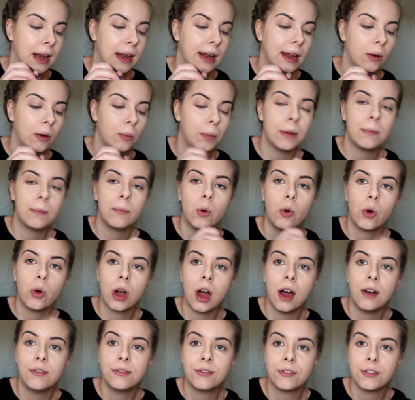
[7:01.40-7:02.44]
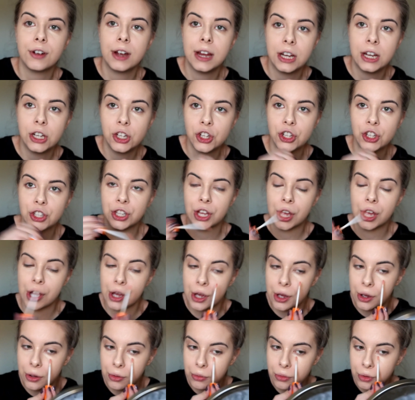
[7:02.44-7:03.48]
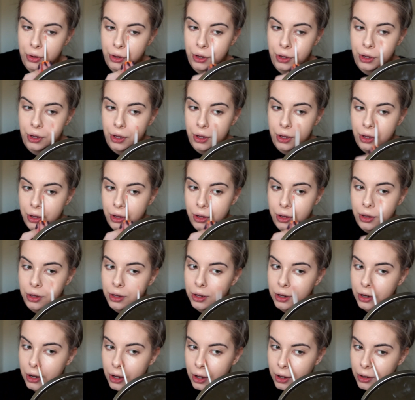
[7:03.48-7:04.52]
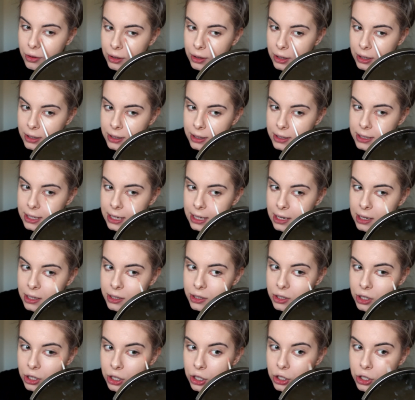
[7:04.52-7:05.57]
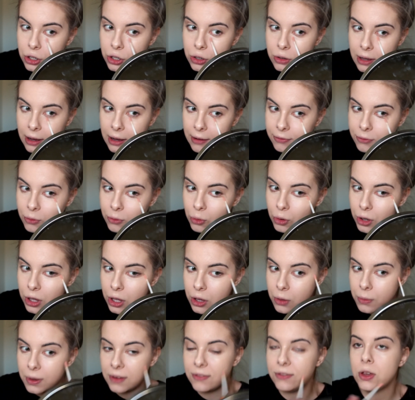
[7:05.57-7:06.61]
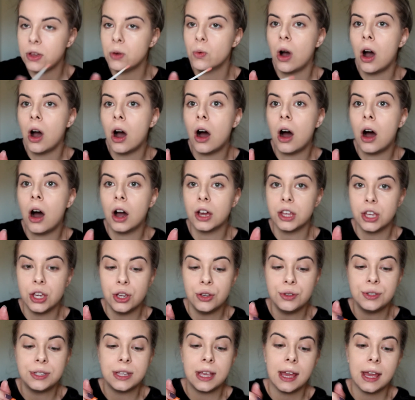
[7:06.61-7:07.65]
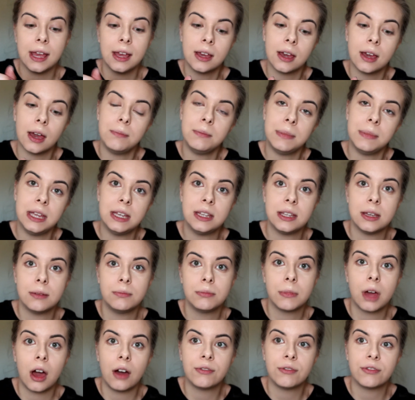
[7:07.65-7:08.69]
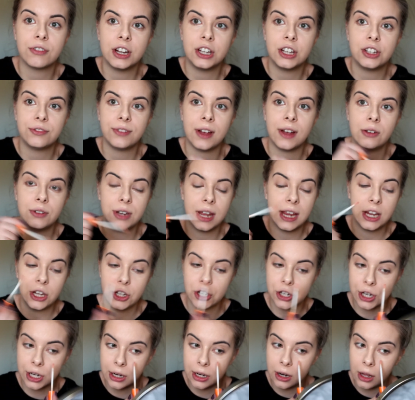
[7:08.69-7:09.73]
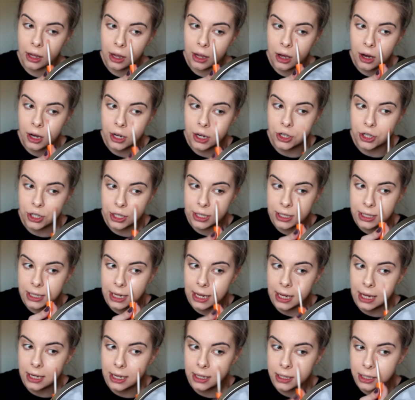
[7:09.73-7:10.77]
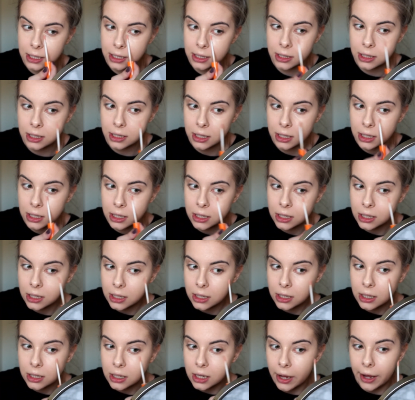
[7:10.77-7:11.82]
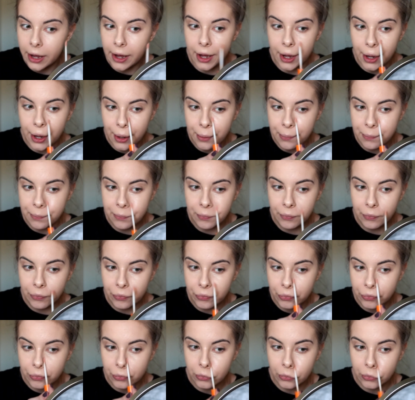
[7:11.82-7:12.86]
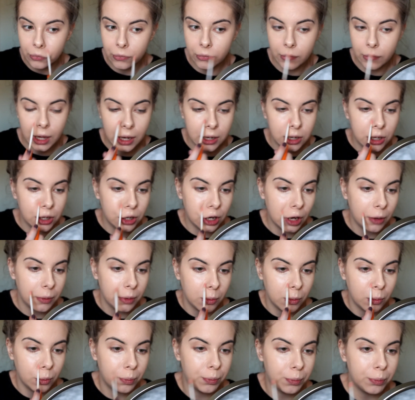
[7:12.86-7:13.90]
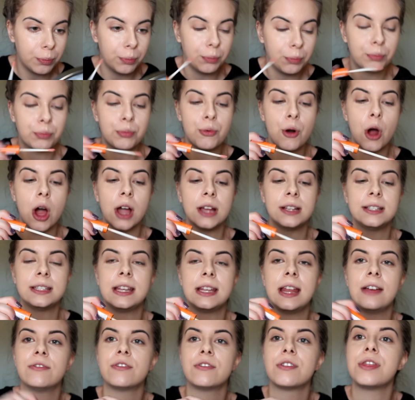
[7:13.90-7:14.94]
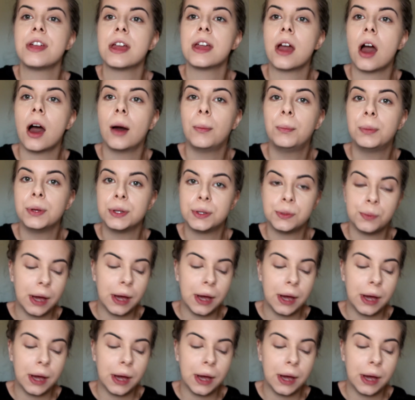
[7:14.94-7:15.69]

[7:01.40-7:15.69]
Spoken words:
a little bit more coverage, so you know the concealer is going to do that for you if you are using a medium coverage foundation like I just did. And you know, it will brighten everything up as